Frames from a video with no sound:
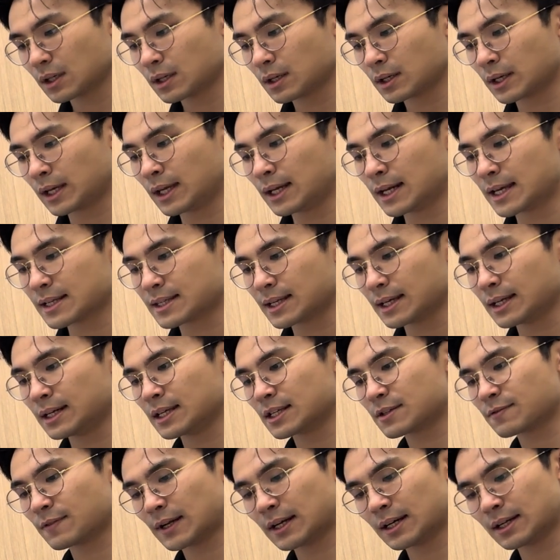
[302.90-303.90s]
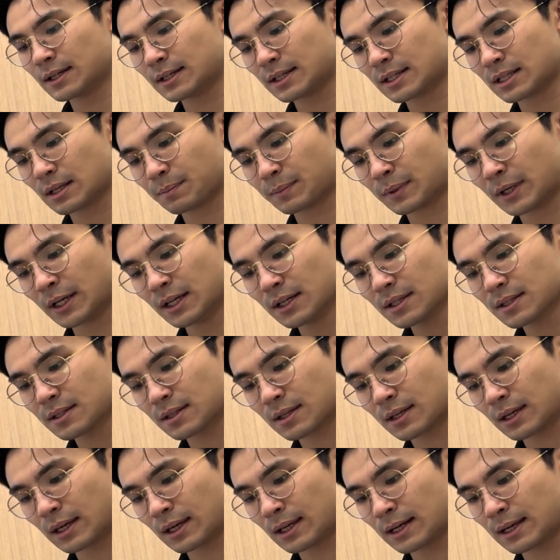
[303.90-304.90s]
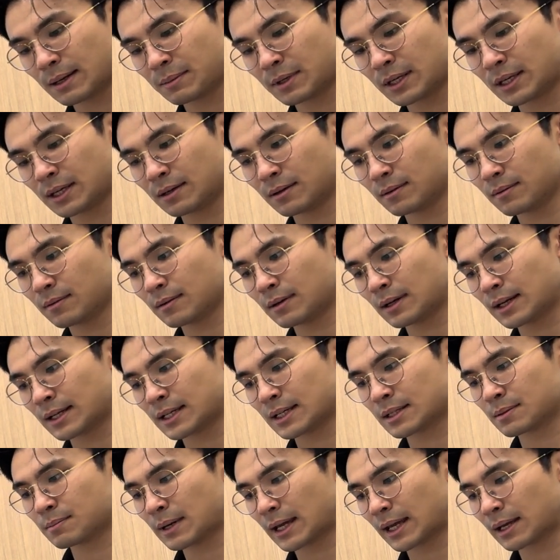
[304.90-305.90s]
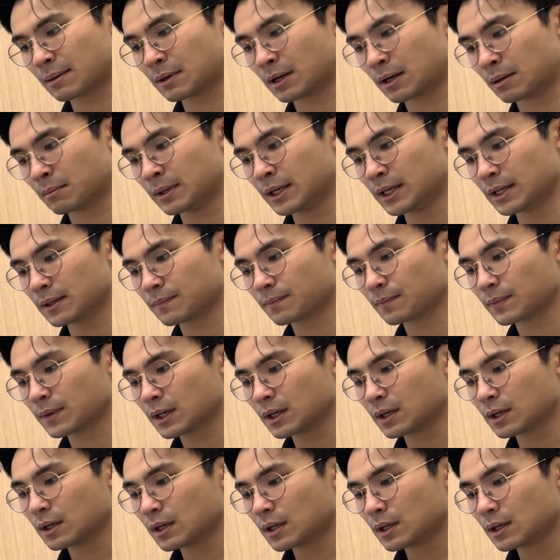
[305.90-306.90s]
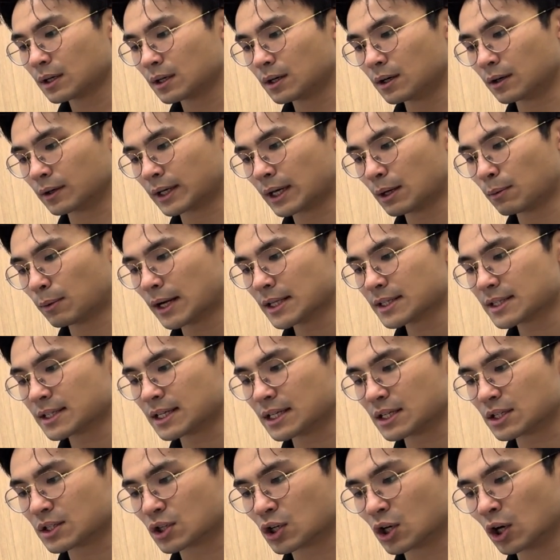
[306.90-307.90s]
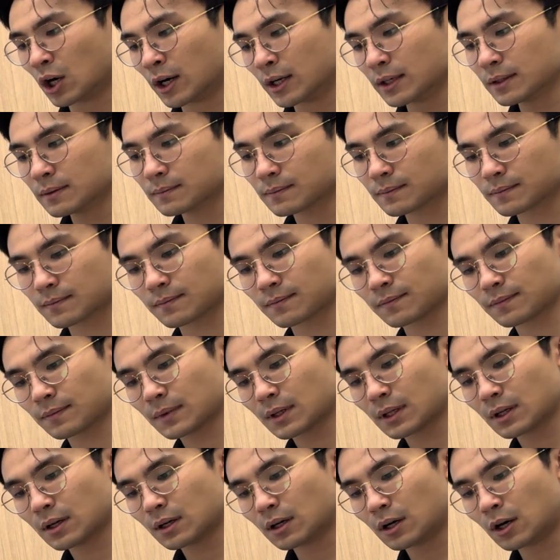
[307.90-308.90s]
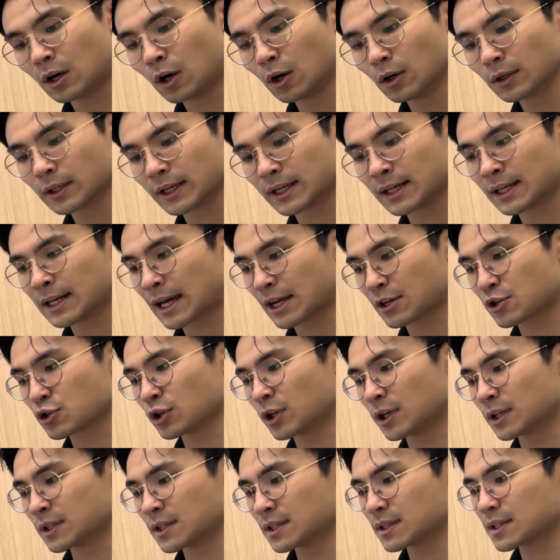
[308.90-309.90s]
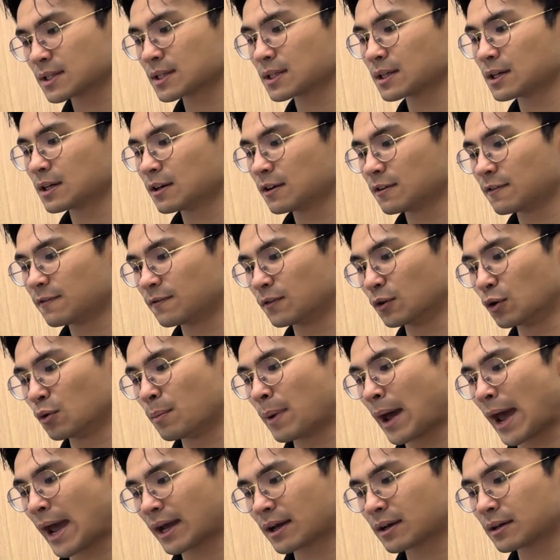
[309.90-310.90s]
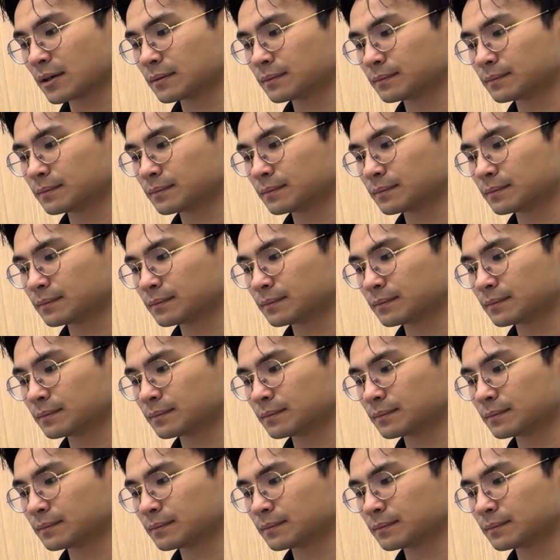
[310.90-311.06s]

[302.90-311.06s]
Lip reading: Okay, let's say this fella disappears. Okay, let's black him out a bit. Okay, once he's gone, all the electrons flow back.